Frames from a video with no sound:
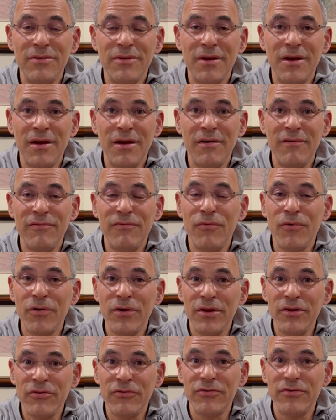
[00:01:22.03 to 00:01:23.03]
Uh, four
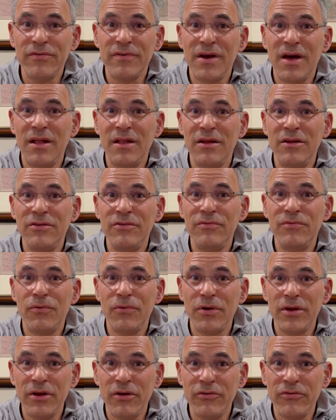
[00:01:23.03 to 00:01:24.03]
years of college,
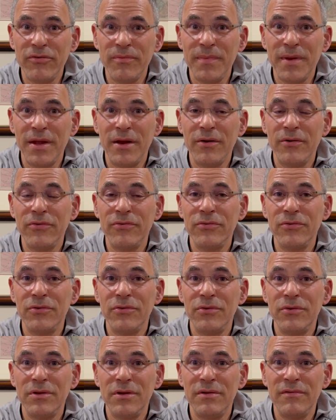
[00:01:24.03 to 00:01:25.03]
four years of medical school,